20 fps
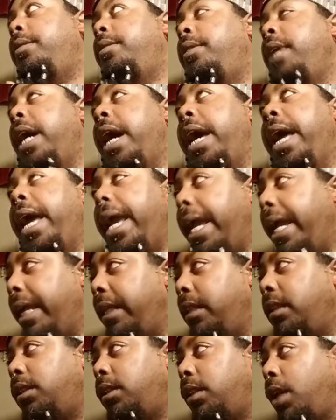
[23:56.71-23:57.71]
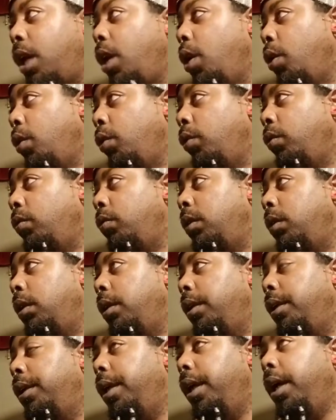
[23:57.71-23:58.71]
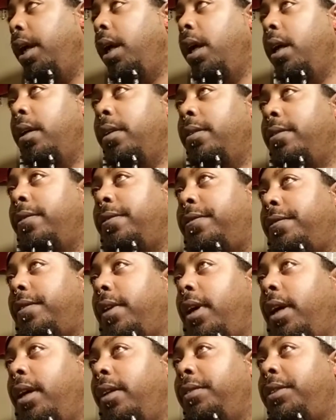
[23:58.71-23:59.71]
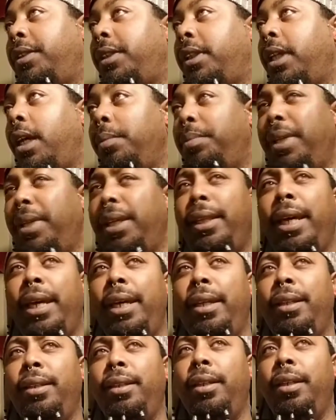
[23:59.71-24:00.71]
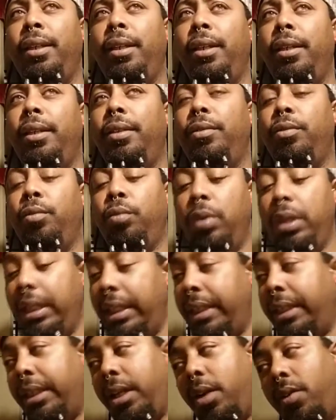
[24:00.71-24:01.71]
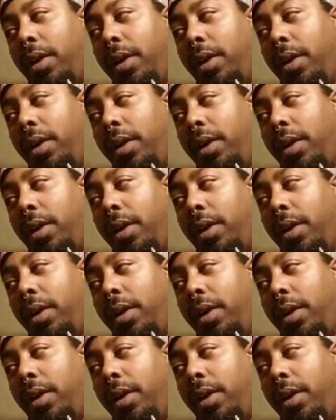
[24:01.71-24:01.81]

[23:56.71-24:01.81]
headstone of something that really you don't